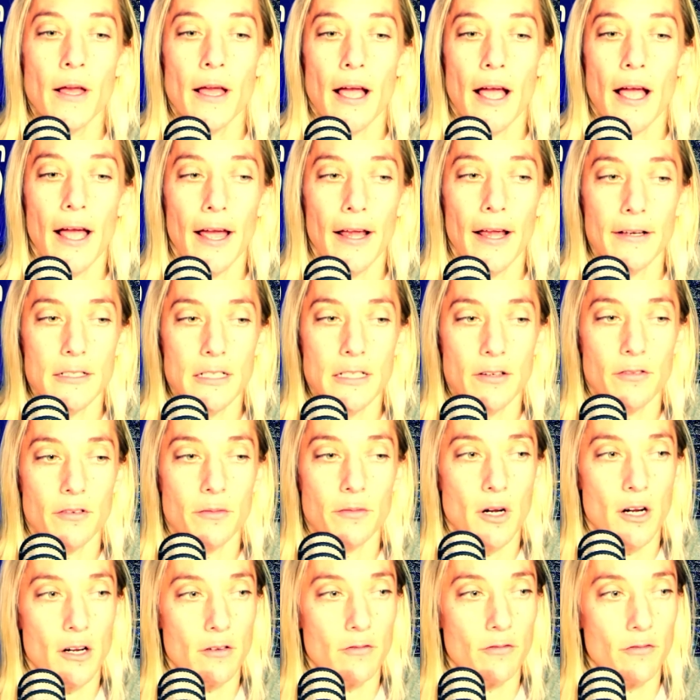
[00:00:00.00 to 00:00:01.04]
And David
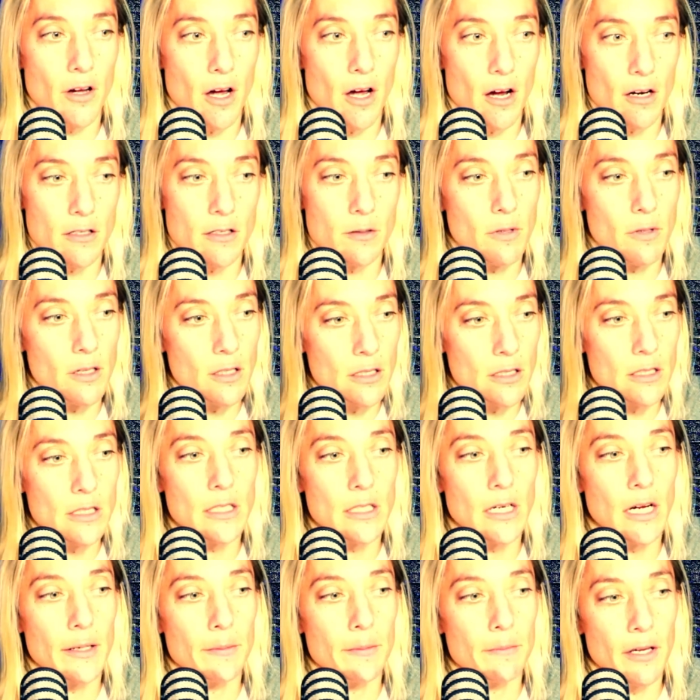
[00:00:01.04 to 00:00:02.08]
Vox Mullen
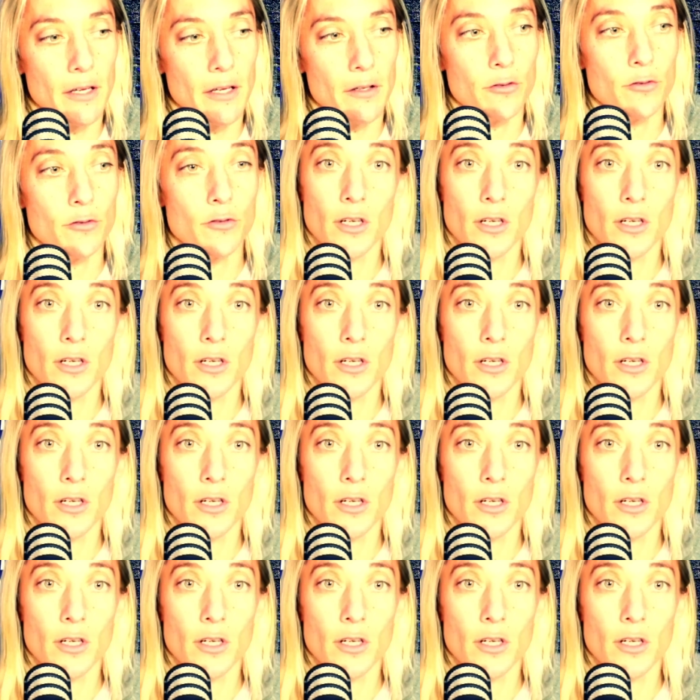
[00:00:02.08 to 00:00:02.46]
and I met through the